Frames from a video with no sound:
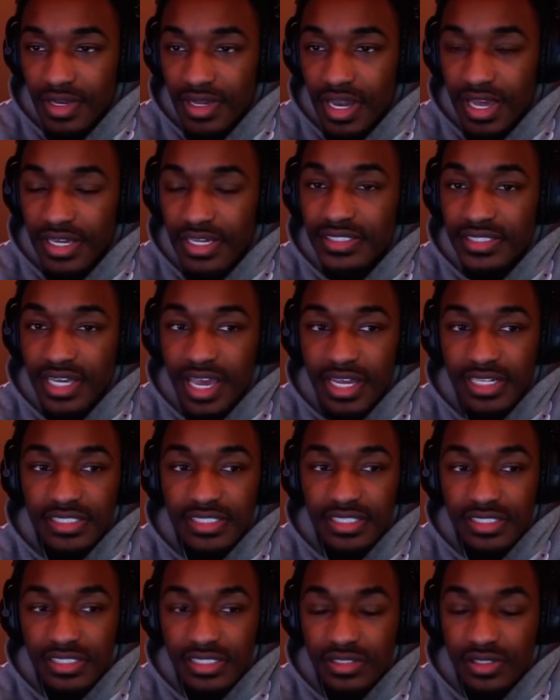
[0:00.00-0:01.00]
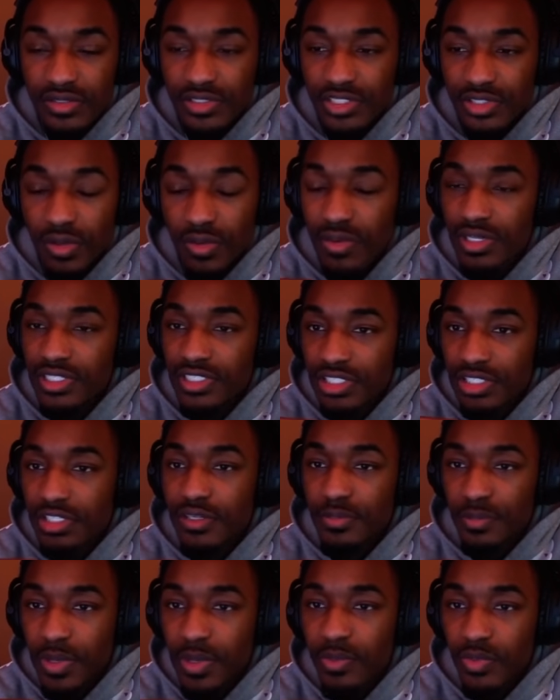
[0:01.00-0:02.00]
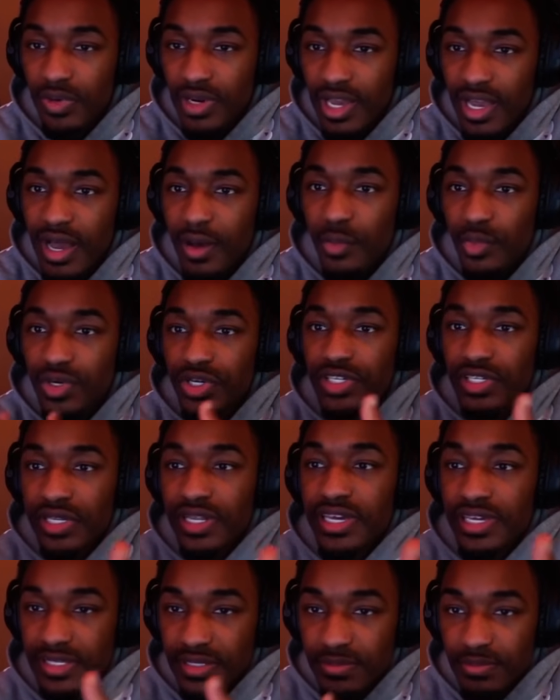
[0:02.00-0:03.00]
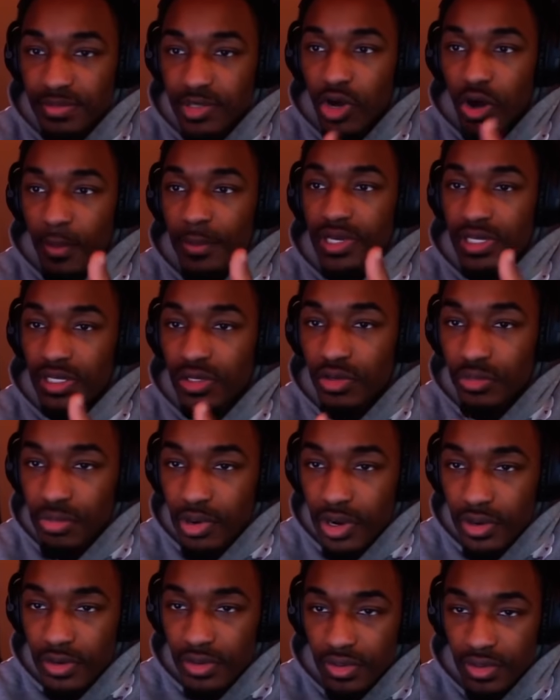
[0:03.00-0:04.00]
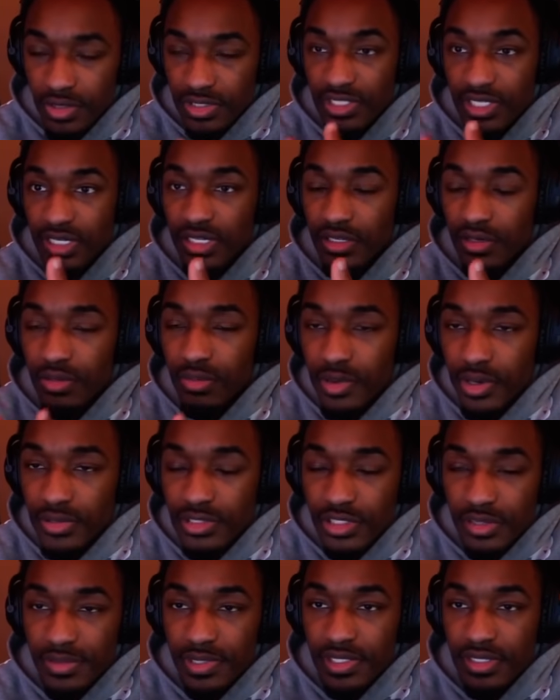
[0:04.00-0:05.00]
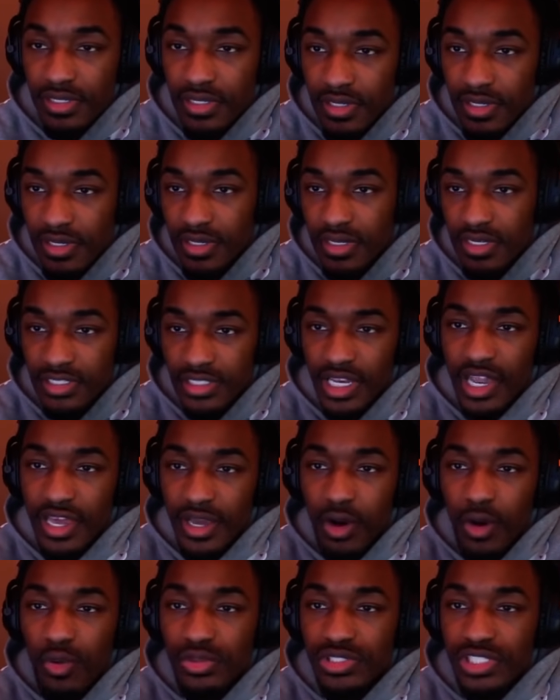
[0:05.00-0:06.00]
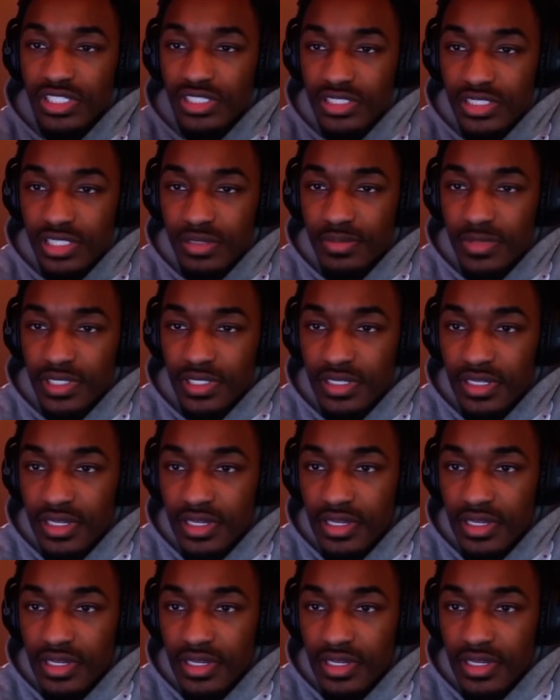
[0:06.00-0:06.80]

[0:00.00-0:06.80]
Like, it's only certain people like I would call me little bro or say little bro to me, because they're like OGs to me.